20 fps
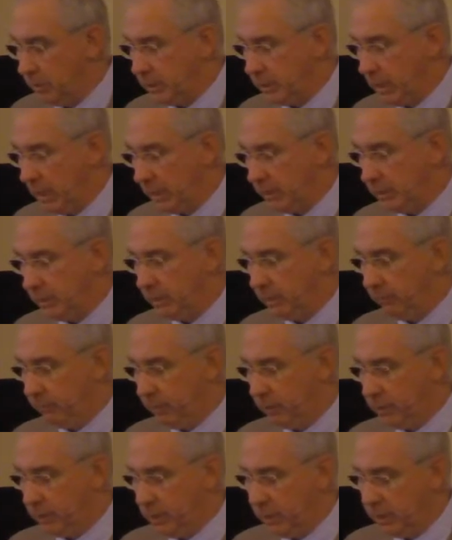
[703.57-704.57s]
was not sin
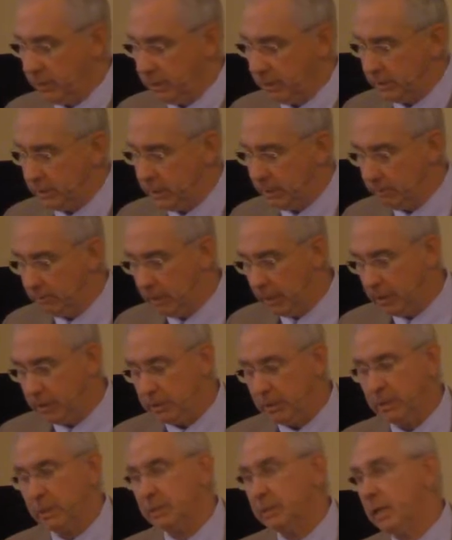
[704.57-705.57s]
for Jesus,
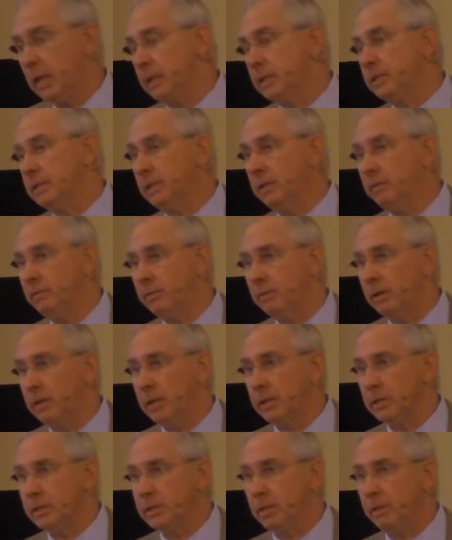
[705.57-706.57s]
temptation is not sin for
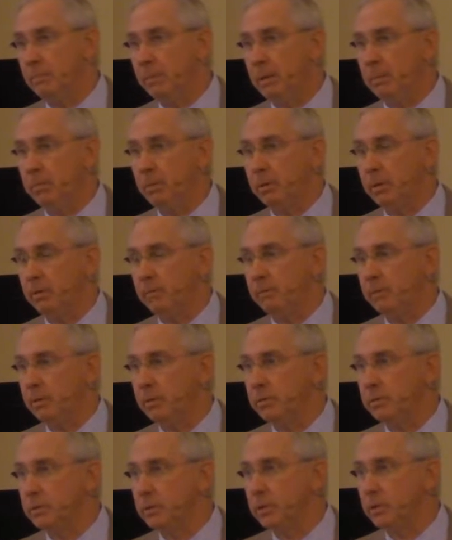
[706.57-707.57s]
us. Some people
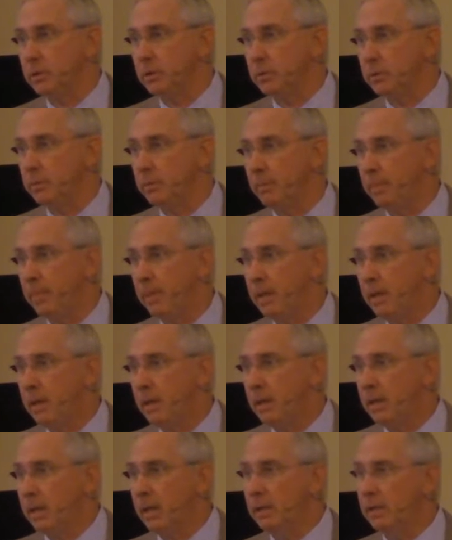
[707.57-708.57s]
confuse the two.
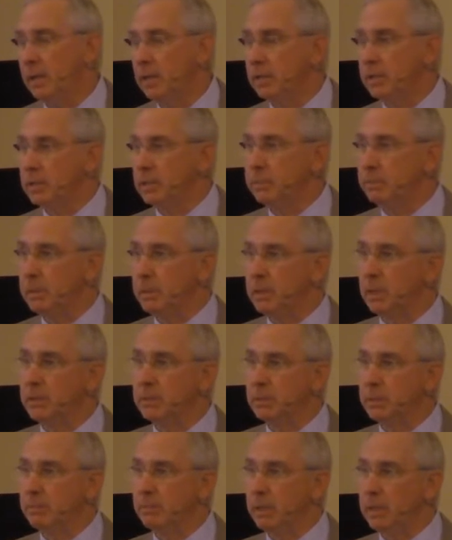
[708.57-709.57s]
They think just
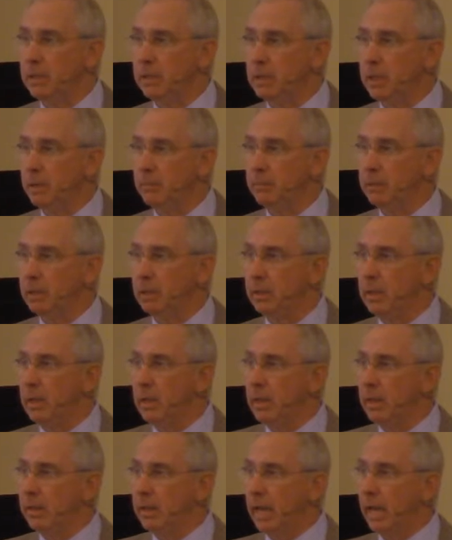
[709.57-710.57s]
because they're being tempted,
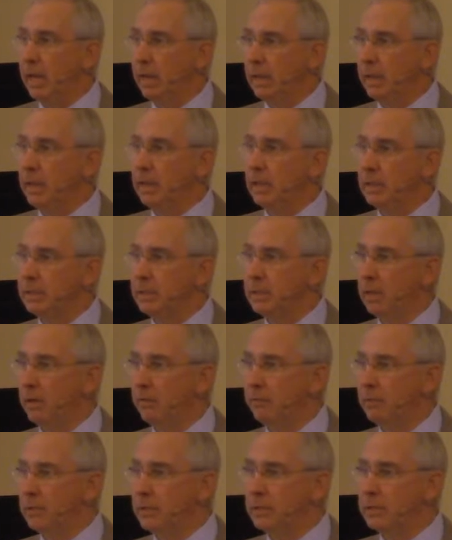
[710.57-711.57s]
that in
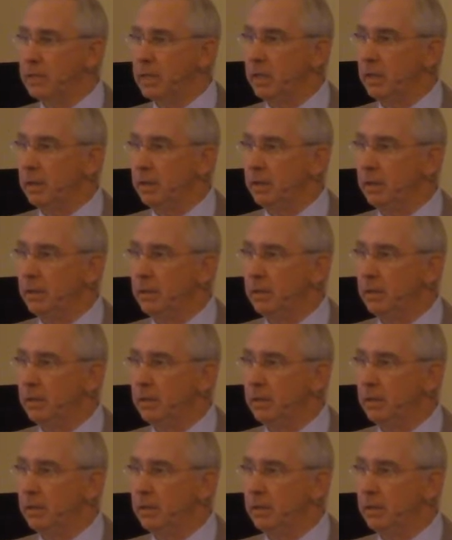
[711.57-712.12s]
itself is sin.